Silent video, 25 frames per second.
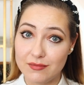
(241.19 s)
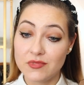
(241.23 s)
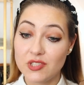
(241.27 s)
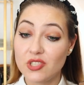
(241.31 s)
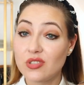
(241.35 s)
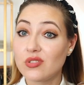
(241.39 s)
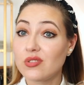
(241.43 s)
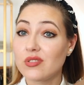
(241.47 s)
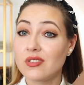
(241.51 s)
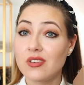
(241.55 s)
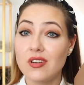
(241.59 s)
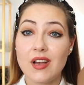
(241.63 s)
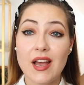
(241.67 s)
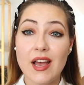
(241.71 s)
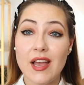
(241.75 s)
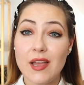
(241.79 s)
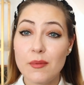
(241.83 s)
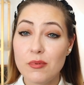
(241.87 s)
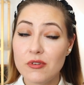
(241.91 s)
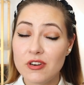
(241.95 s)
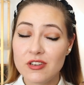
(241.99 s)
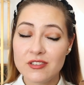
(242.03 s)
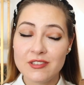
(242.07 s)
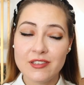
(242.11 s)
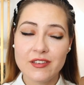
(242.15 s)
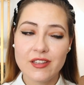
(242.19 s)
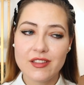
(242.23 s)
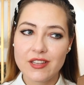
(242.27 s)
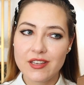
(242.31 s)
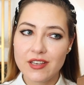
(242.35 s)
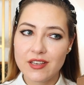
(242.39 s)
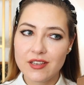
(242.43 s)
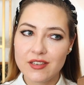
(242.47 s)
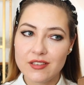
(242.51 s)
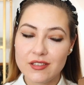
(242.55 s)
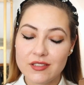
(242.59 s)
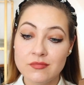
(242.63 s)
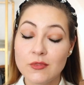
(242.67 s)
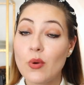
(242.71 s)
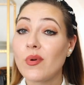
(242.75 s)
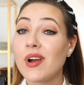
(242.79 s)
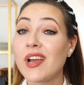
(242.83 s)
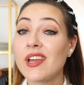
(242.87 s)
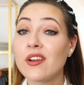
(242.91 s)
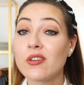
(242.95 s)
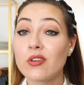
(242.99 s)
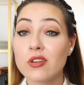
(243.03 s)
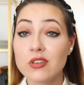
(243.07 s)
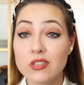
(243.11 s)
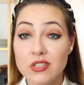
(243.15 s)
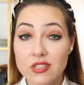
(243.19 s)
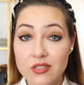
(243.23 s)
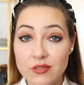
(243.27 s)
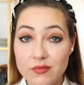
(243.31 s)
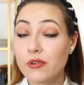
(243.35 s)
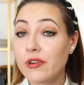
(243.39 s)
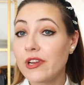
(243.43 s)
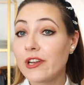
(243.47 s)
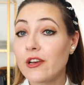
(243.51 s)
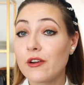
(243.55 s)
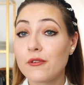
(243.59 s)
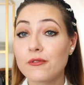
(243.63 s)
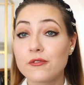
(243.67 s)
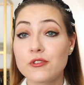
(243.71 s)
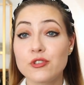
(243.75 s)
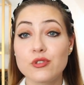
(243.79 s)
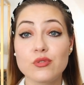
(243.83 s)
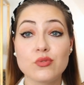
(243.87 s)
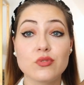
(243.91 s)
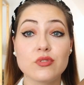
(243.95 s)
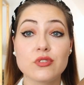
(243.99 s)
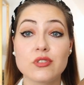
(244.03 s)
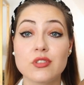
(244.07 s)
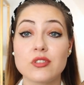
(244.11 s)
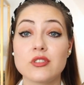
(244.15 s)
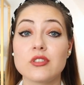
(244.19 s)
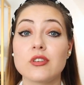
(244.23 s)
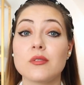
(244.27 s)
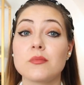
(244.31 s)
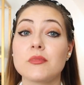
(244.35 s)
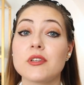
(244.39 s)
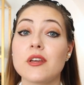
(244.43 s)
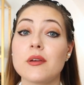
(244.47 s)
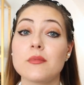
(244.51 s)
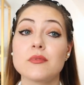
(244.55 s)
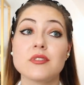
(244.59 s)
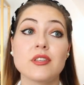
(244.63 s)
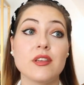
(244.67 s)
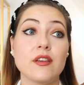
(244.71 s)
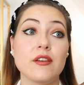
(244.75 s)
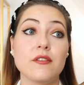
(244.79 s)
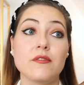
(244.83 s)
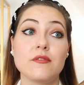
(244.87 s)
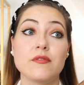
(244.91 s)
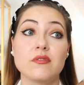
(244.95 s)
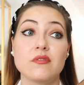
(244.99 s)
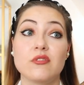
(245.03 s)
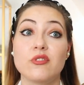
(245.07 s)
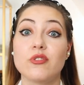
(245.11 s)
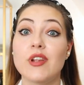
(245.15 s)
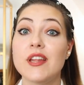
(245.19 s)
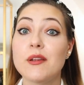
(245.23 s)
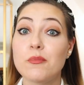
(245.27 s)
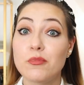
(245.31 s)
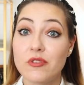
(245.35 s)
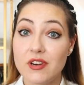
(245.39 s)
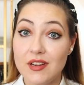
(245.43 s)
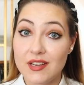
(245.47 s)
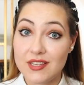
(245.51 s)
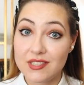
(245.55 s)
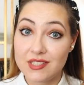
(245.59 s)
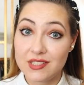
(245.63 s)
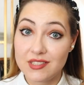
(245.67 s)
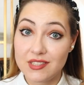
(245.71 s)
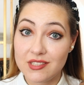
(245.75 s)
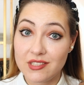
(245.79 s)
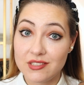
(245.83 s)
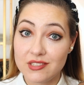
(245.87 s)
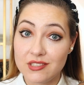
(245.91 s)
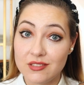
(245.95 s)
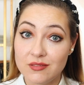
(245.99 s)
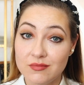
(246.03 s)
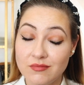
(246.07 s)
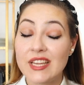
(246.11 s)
So I personally think, why not? Preloved shoes sometimes have great prices.